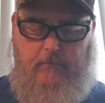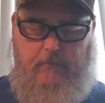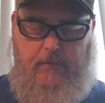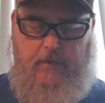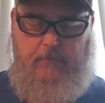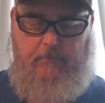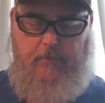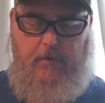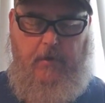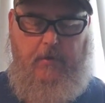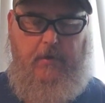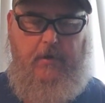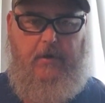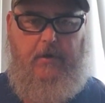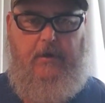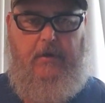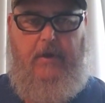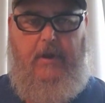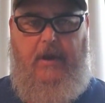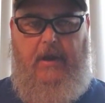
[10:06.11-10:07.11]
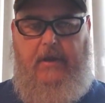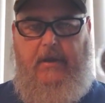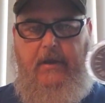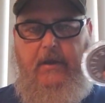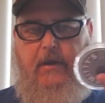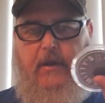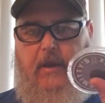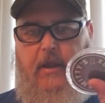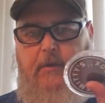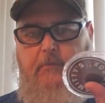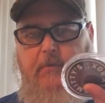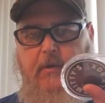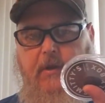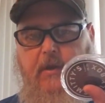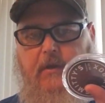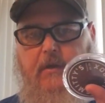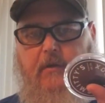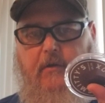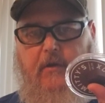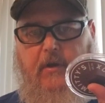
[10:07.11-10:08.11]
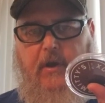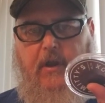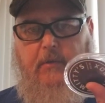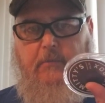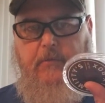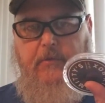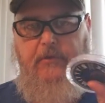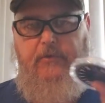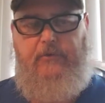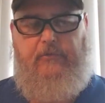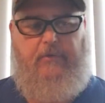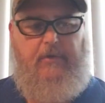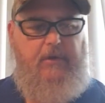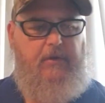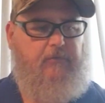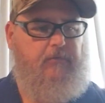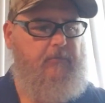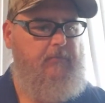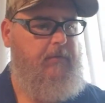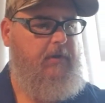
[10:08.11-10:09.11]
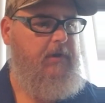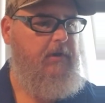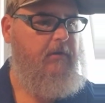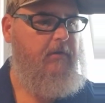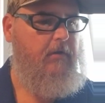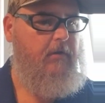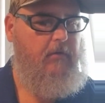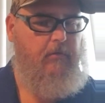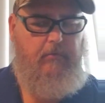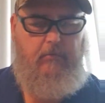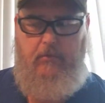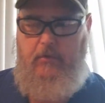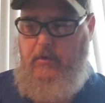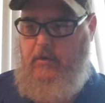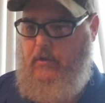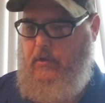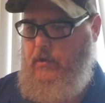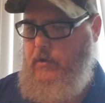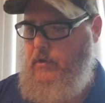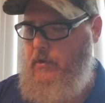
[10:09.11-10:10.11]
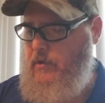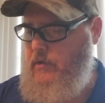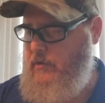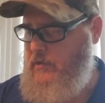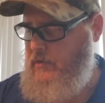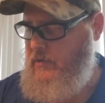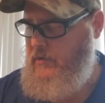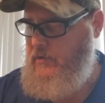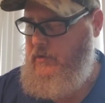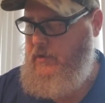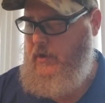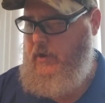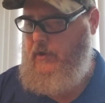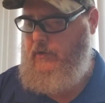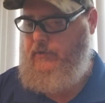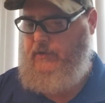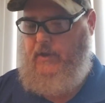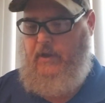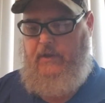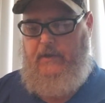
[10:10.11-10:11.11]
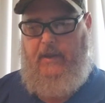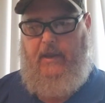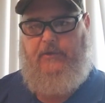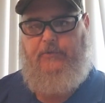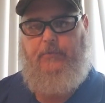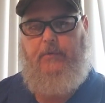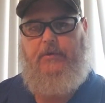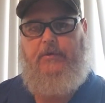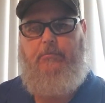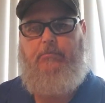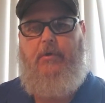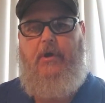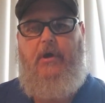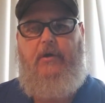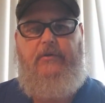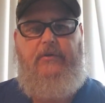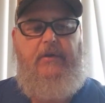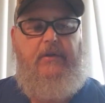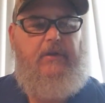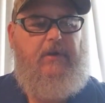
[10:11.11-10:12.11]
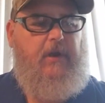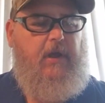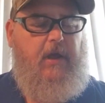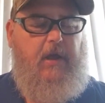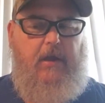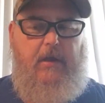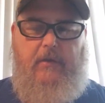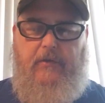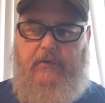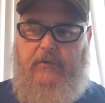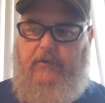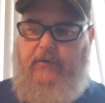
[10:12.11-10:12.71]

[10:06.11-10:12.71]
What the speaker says: Be probably a good idea to keep it in there to keep the string from getting all outside. And that's what the box contains.